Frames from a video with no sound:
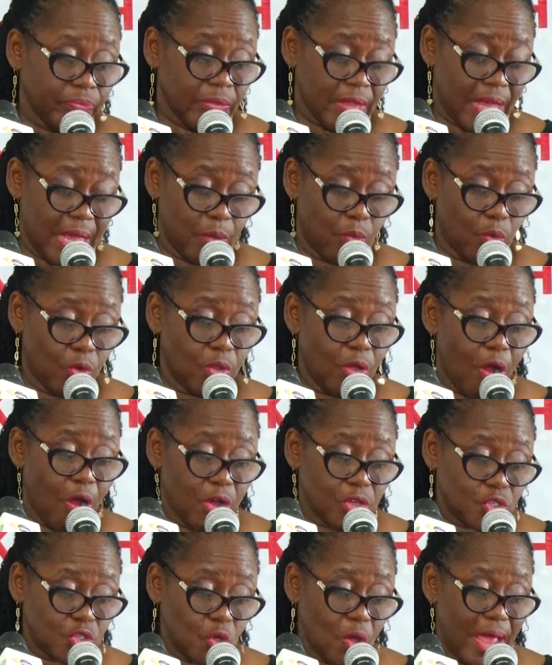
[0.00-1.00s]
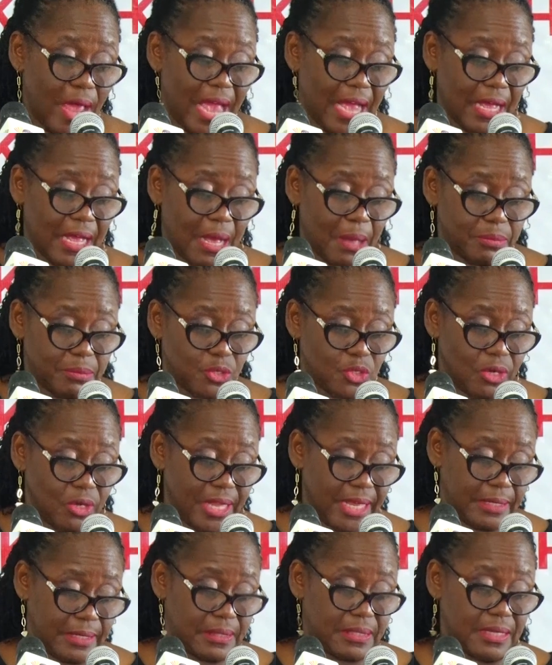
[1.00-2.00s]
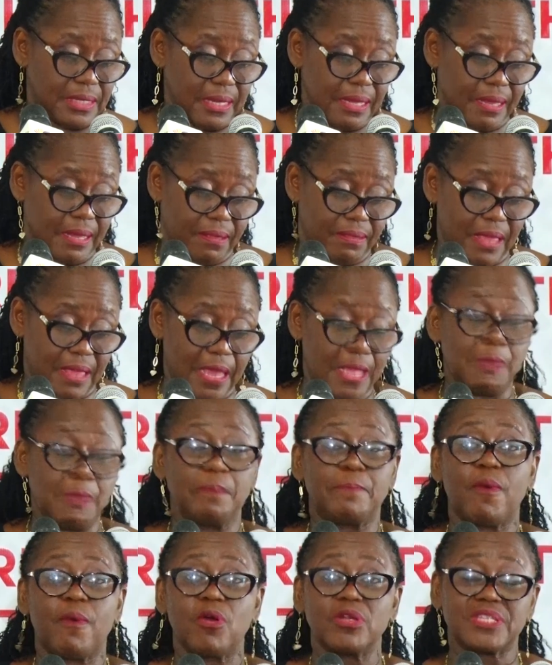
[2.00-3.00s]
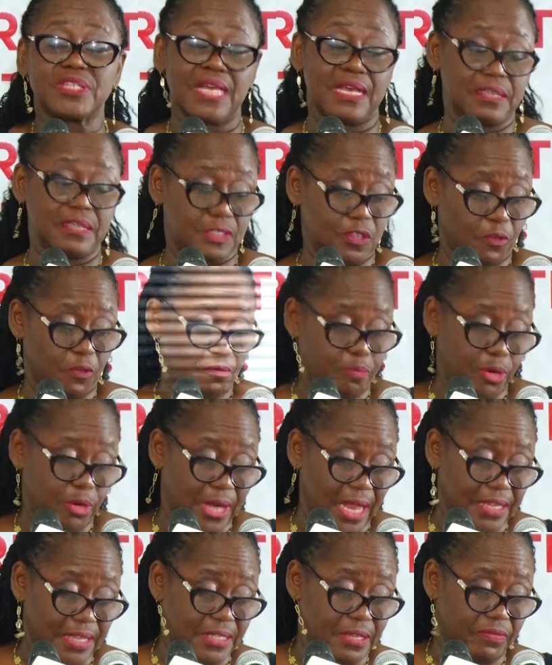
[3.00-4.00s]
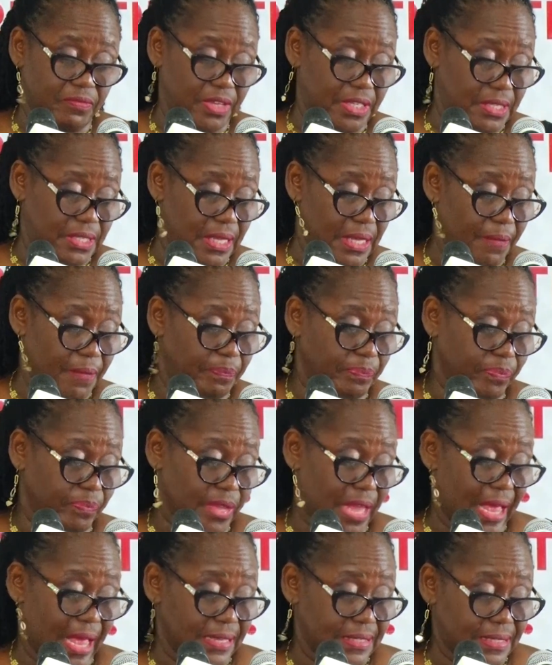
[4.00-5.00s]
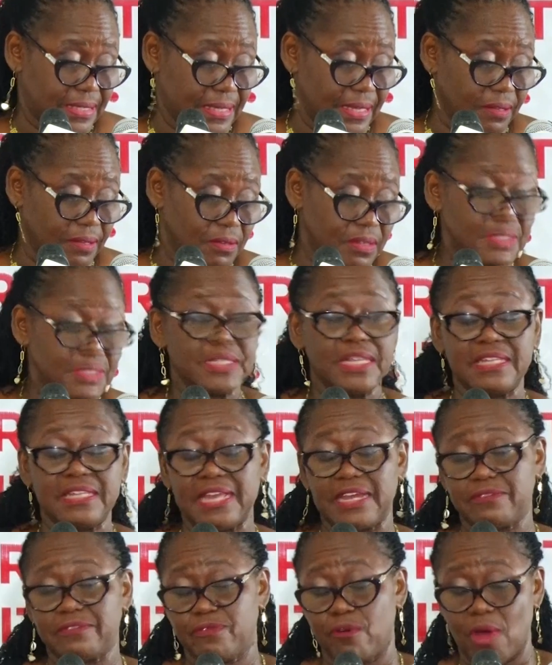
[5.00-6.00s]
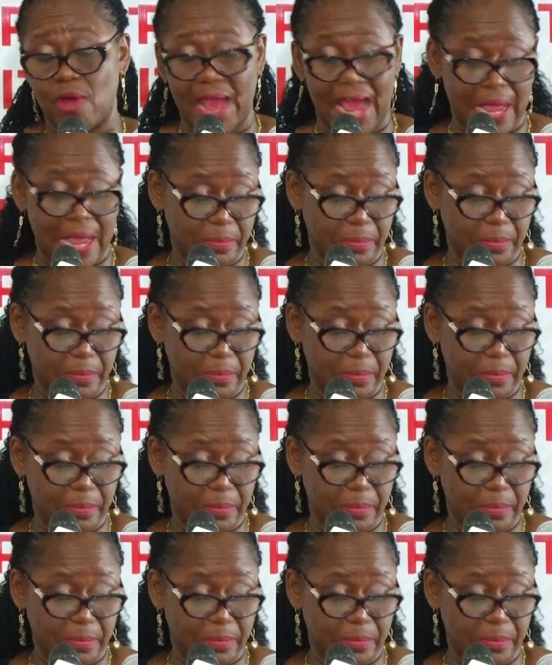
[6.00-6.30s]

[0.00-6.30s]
It will also encapsulate the importance of productivity and skills needed for high